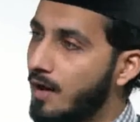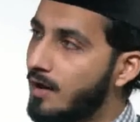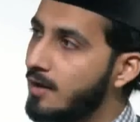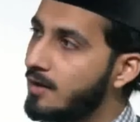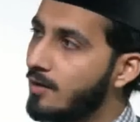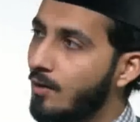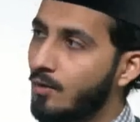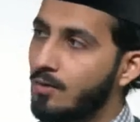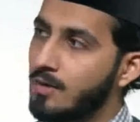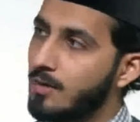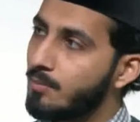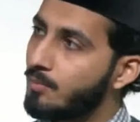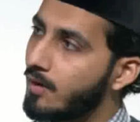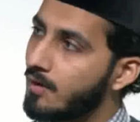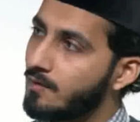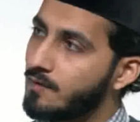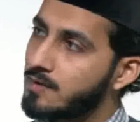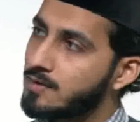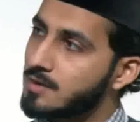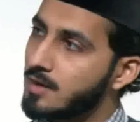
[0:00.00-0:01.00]
already the Holy
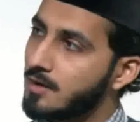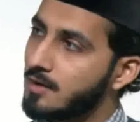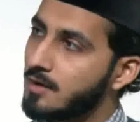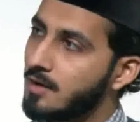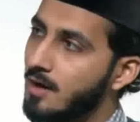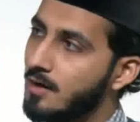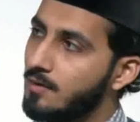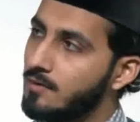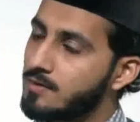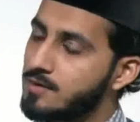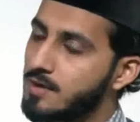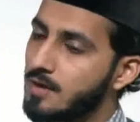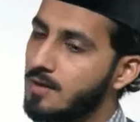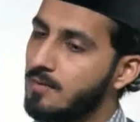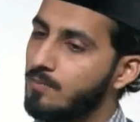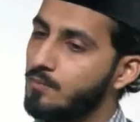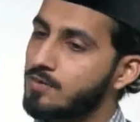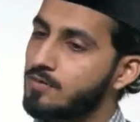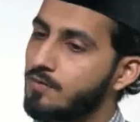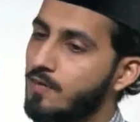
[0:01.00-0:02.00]
Prophet Sallallahu Alaihi
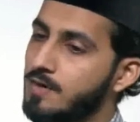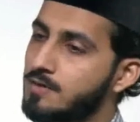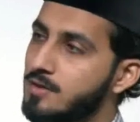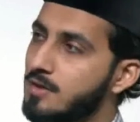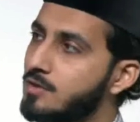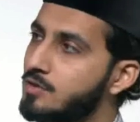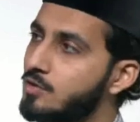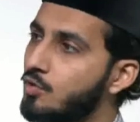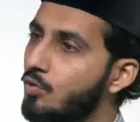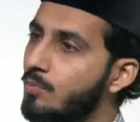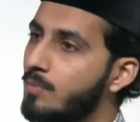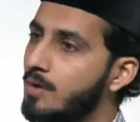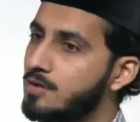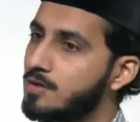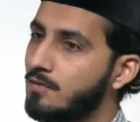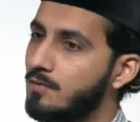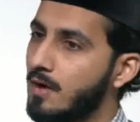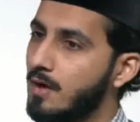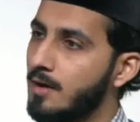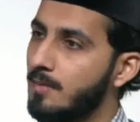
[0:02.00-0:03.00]
Wasallam was facing so
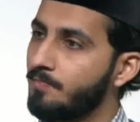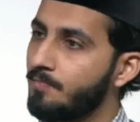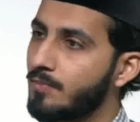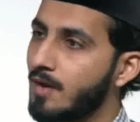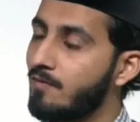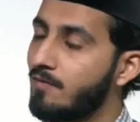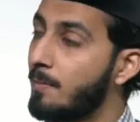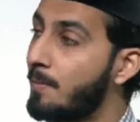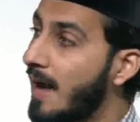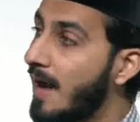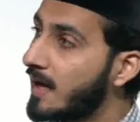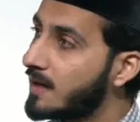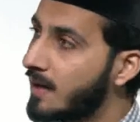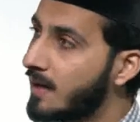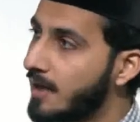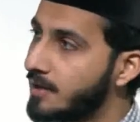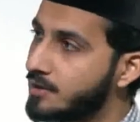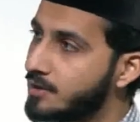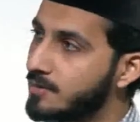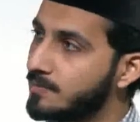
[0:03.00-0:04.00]
much of a
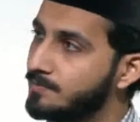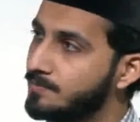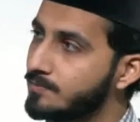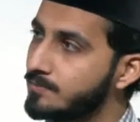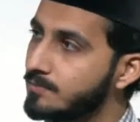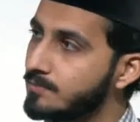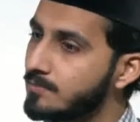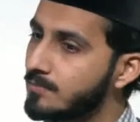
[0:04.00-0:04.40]
backlash.